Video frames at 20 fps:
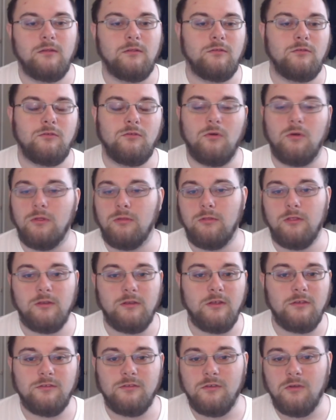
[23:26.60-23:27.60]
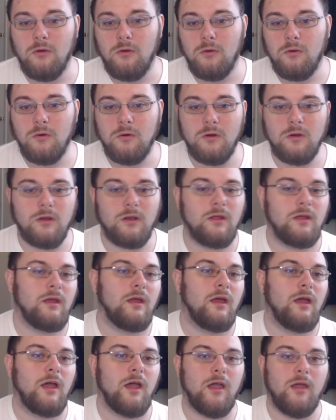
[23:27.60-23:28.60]
Join the Discord.
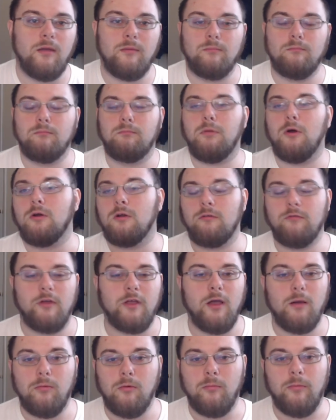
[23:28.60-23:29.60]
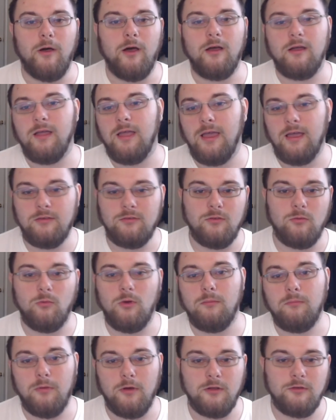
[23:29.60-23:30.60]
I'm part of a couple podcasts, the
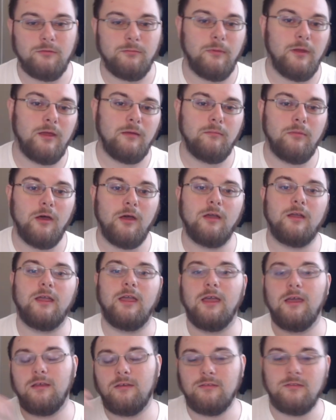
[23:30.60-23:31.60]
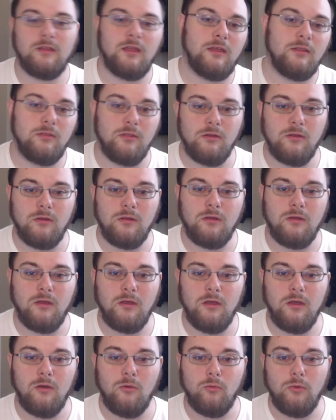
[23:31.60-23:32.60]
One Punch Man podcast and
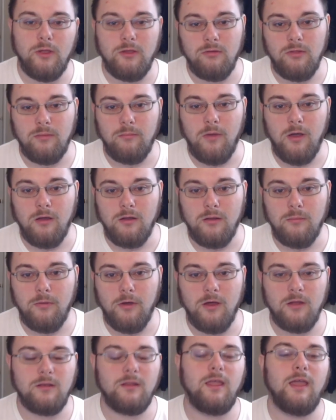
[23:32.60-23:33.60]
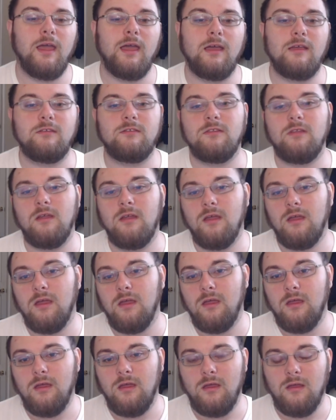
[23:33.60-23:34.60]
the Weekly Manga podcast
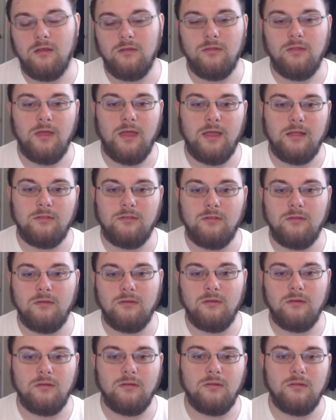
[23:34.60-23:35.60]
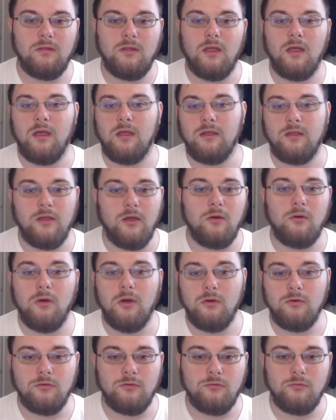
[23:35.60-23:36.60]
that I
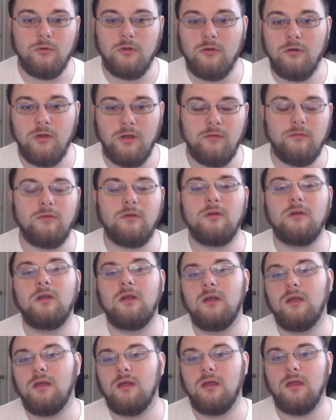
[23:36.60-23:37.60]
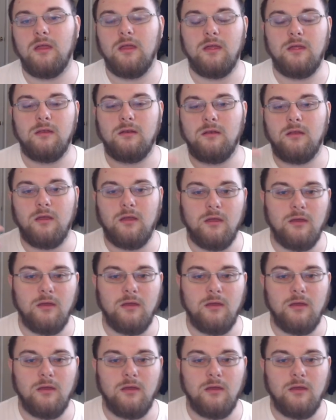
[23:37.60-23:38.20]
co-host with Griever. And